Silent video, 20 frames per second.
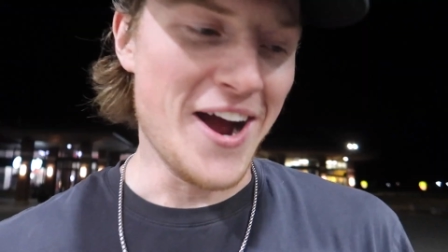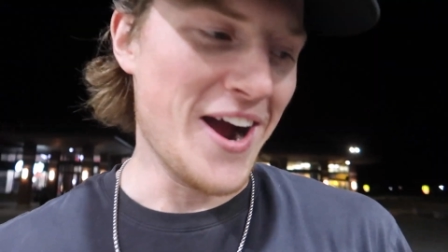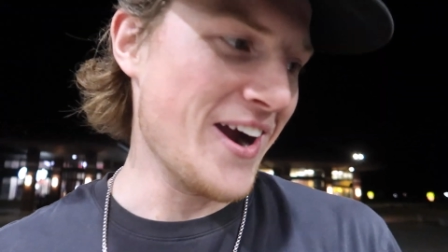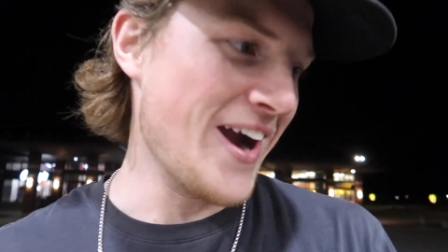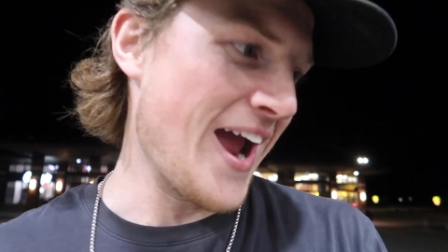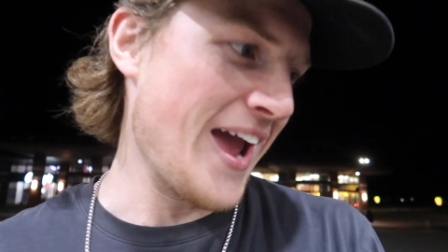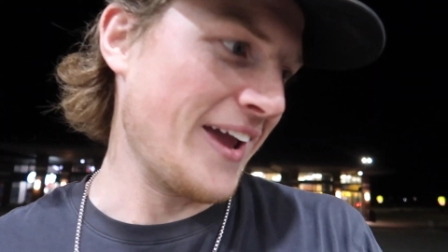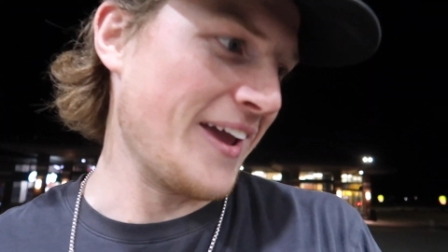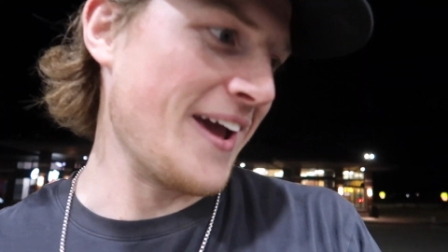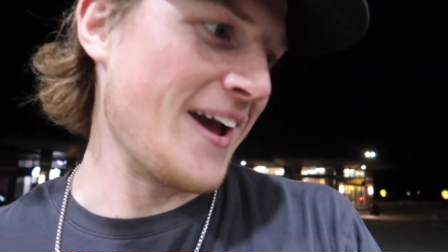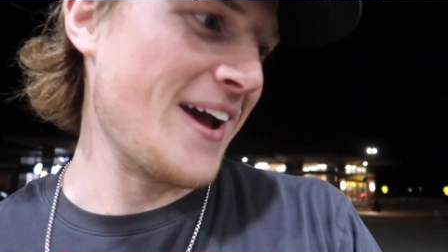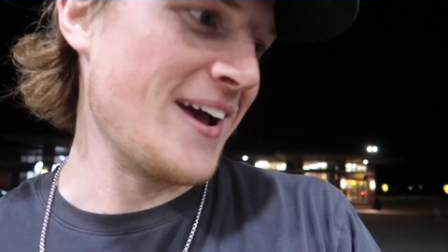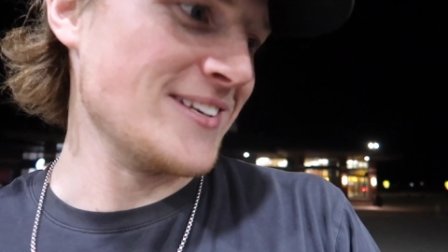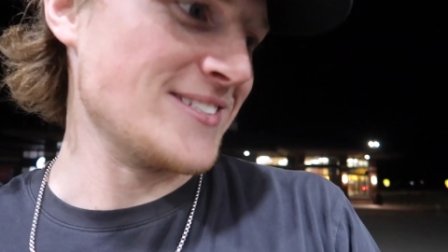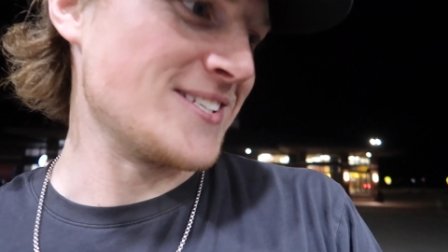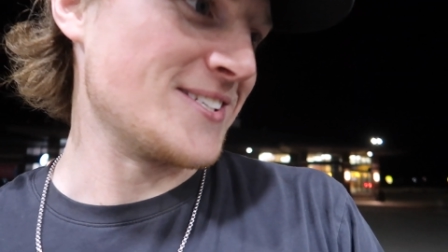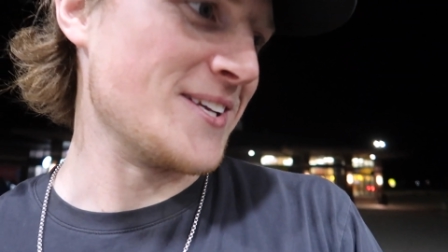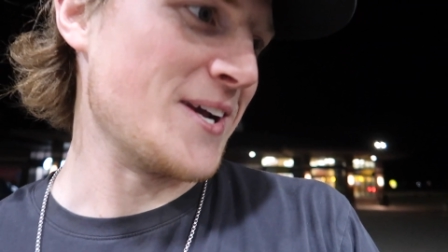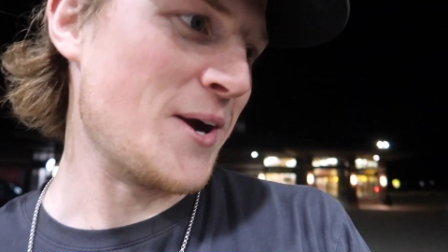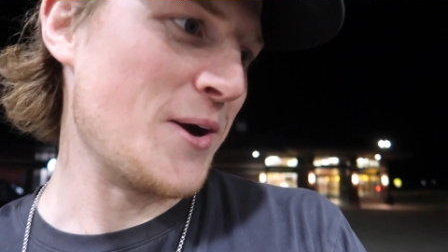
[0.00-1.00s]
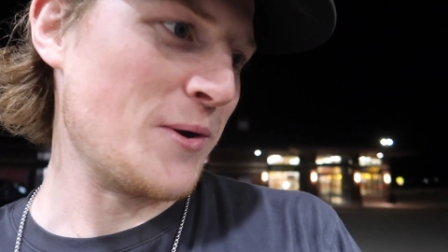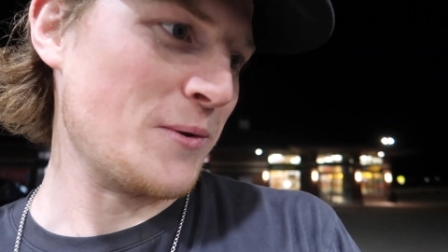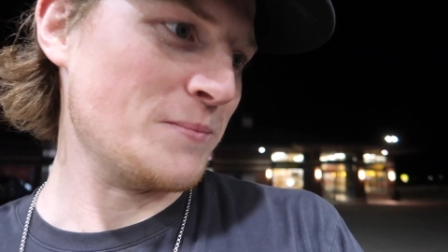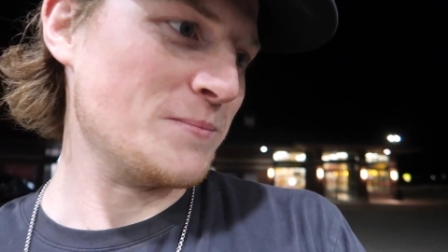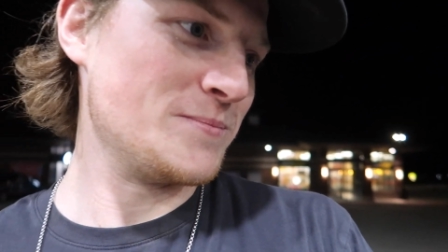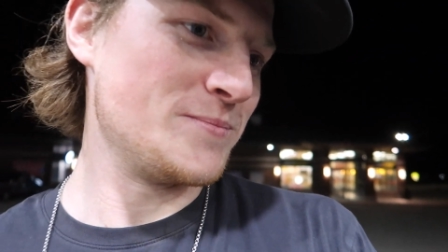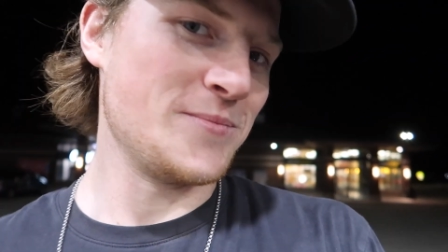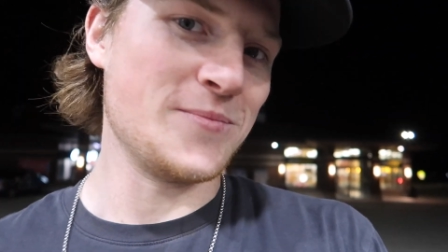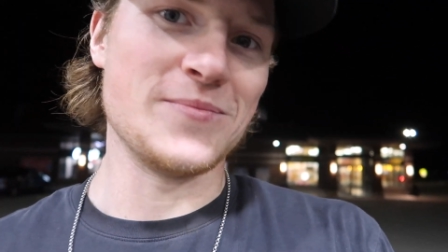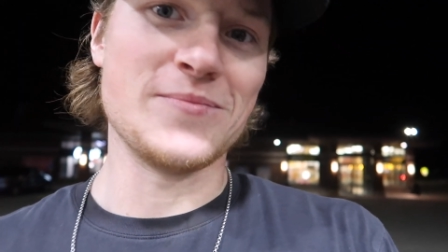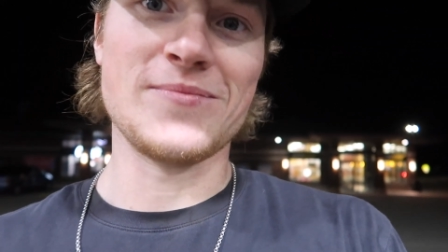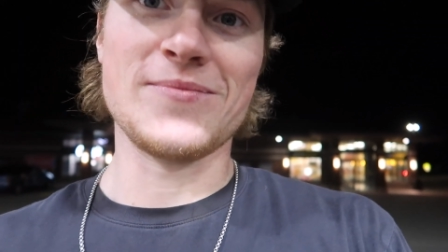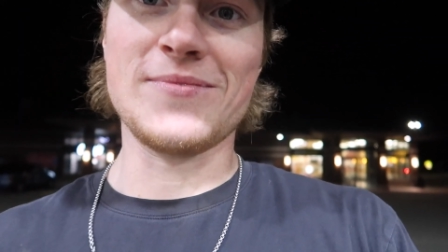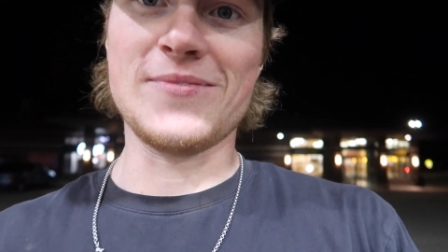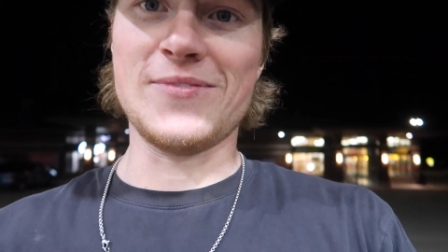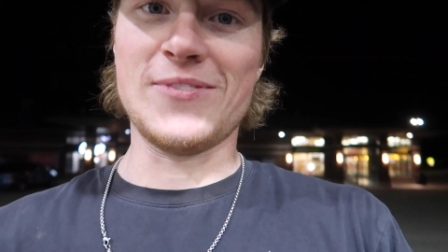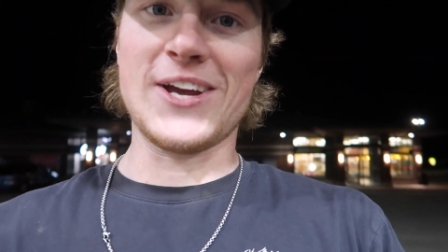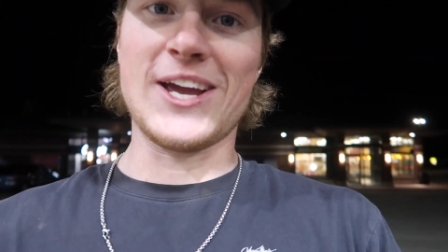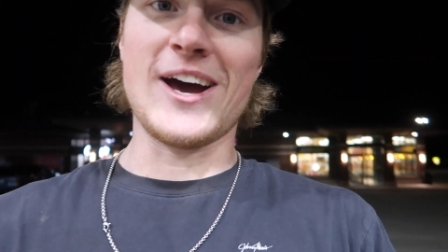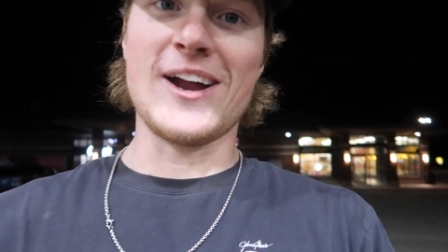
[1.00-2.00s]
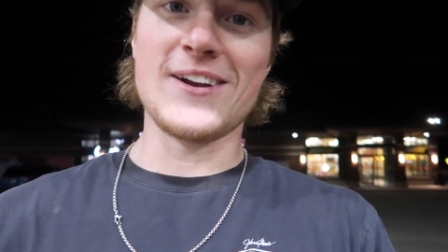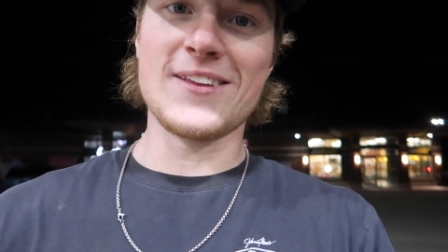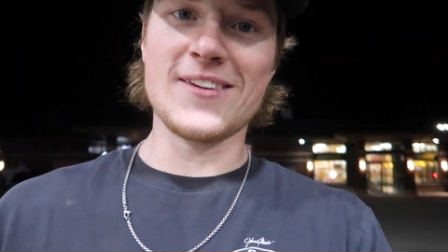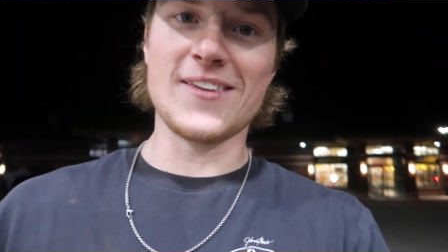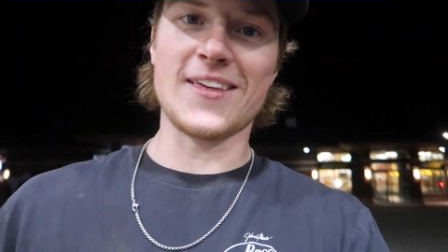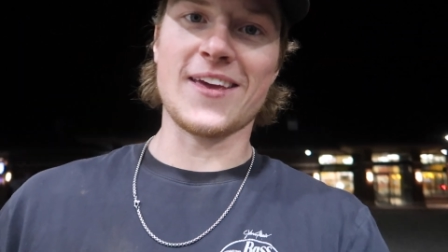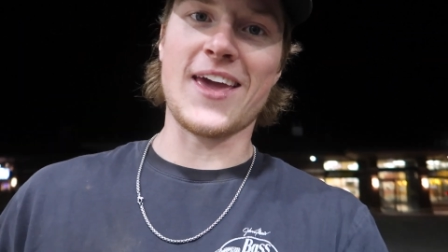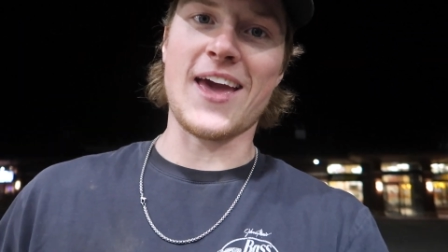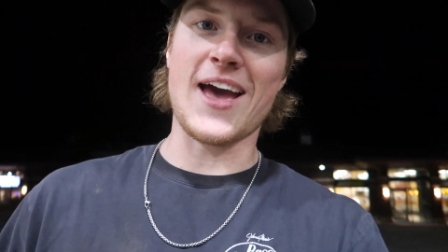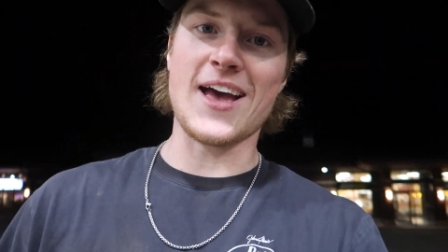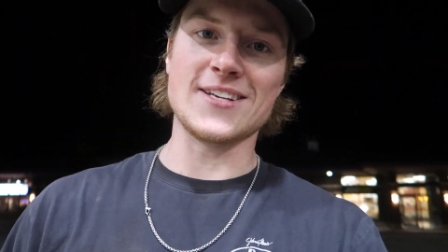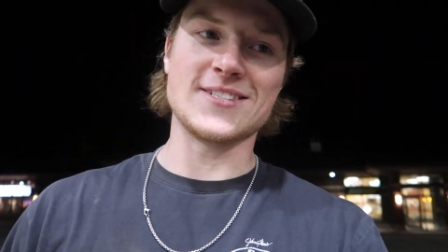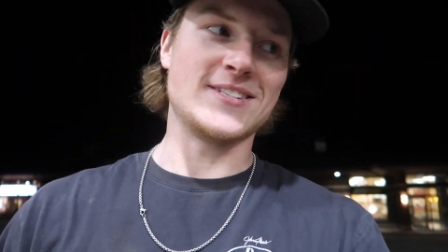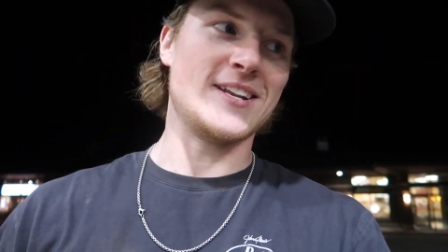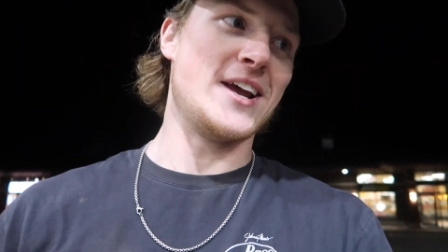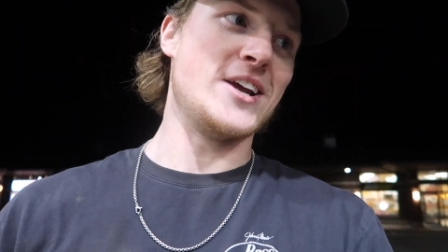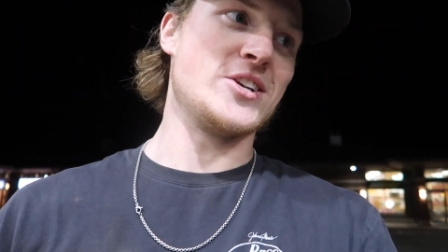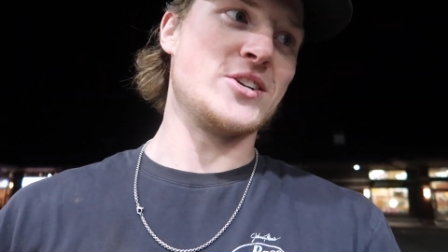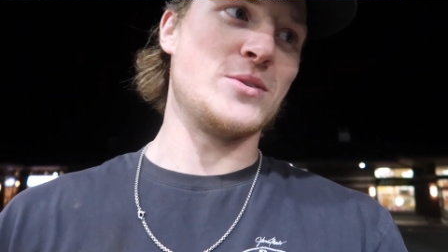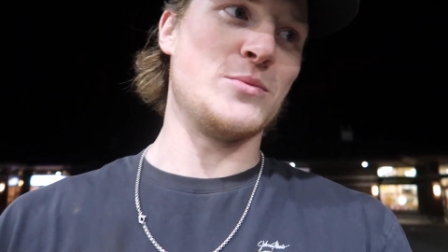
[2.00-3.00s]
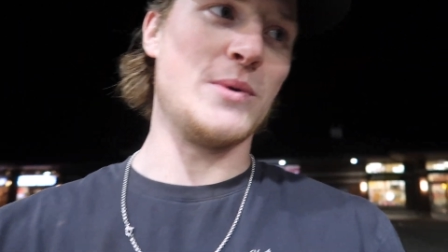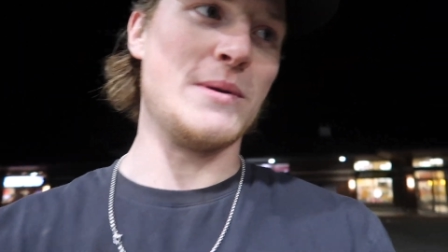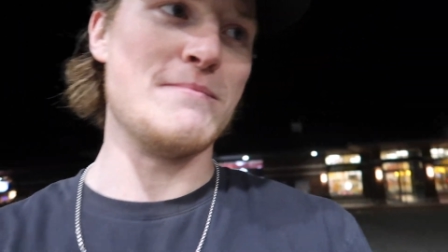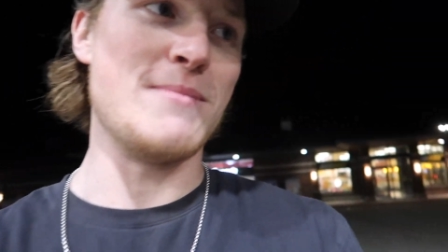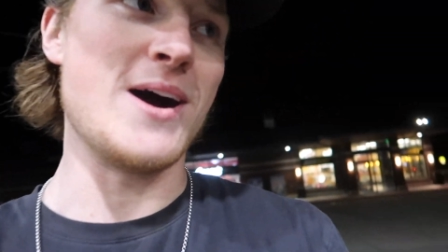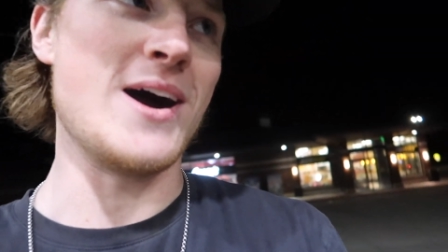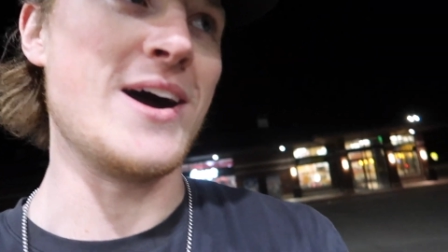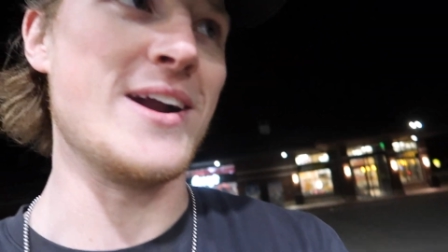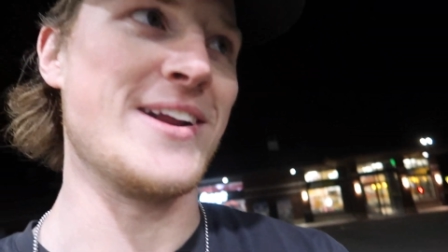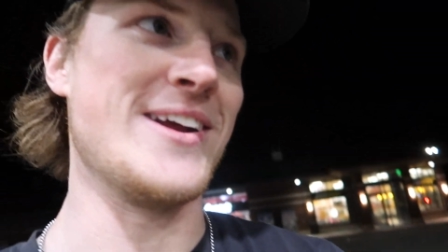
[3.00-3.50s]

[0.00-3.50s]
Alright guys, so we got her to the gas station, we bought